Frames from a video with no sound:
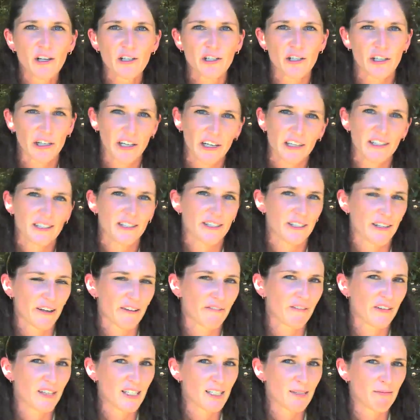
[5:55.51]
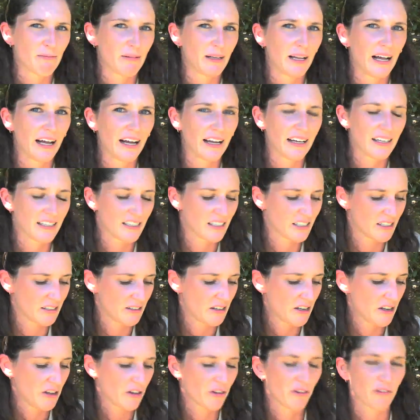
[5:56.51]
to conserve this plant
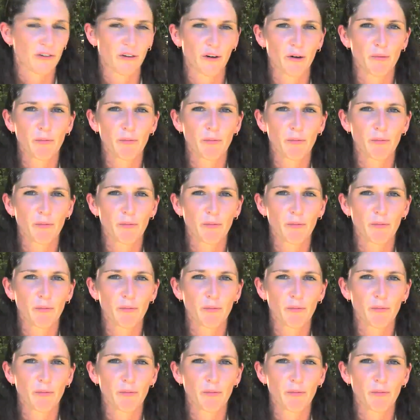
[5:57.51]
through